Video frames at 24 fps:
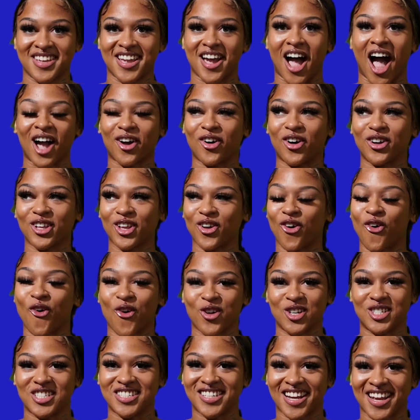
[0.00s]
I call it
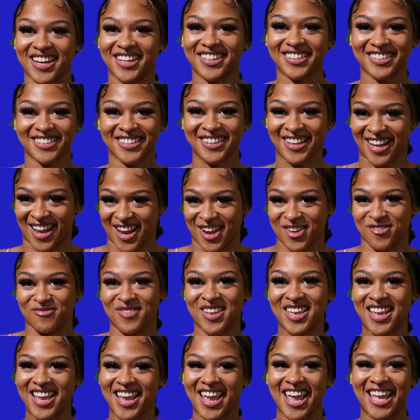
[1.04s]
orgy night. Like,
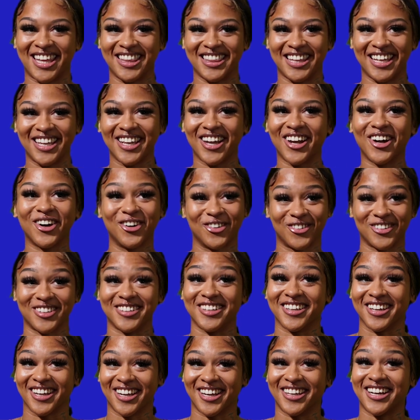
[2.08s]
me and Leo,
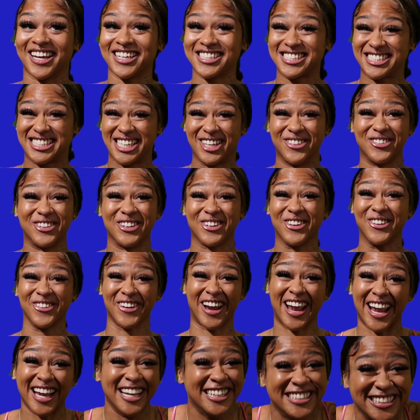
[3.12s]
yeah, that shit was
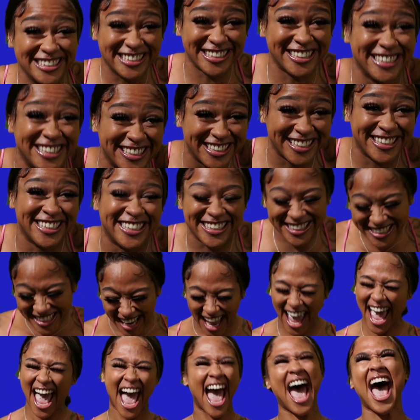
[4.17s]
crazy.
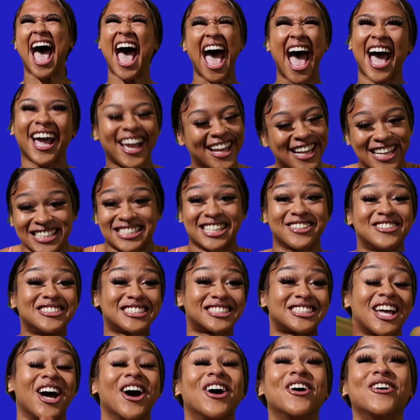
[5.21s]
That shit was
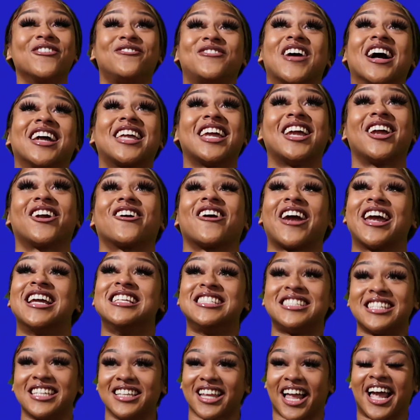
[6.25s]
so fucking
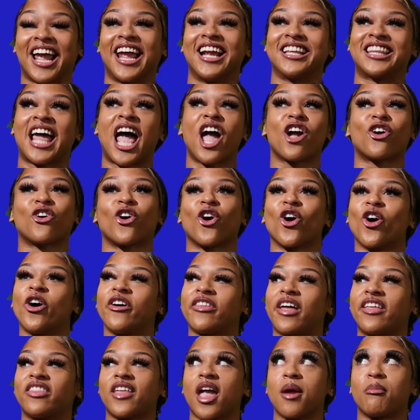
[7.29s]
crazy. Like, that girl
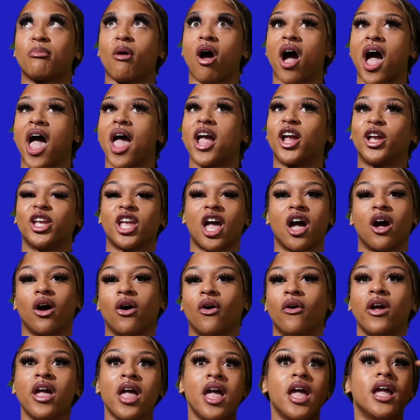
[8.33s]
that they brought,
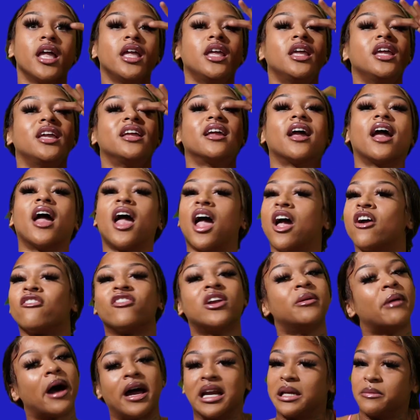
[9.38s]
yo, eat
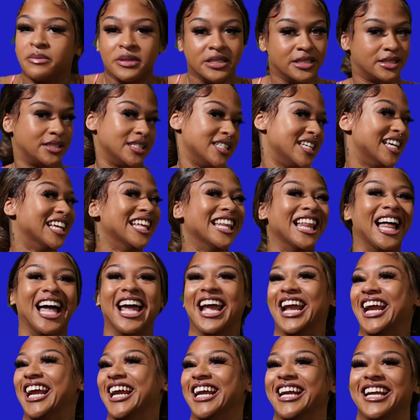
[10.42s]
everybody pussy.
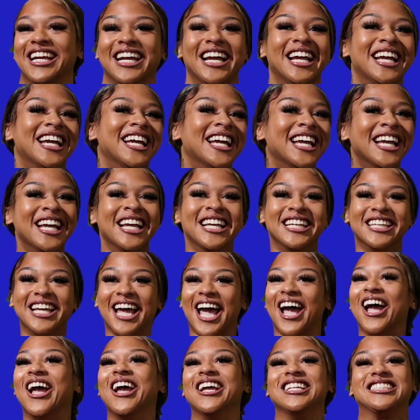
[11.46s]

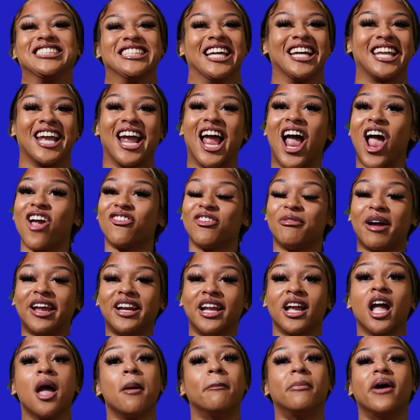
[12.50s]
Like, sucking
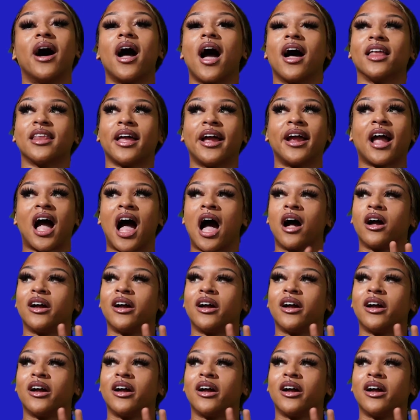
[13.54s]
everybody. But, like,